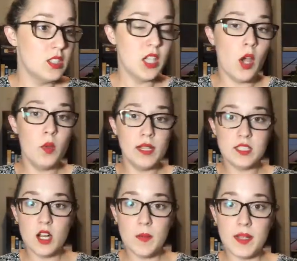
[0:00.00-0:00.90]
So
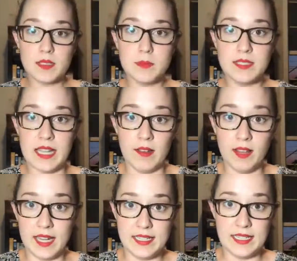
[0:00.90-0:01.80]
let's talk about some
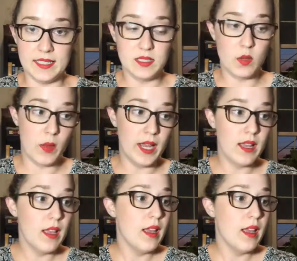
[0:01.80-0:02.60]
sale ideas quick.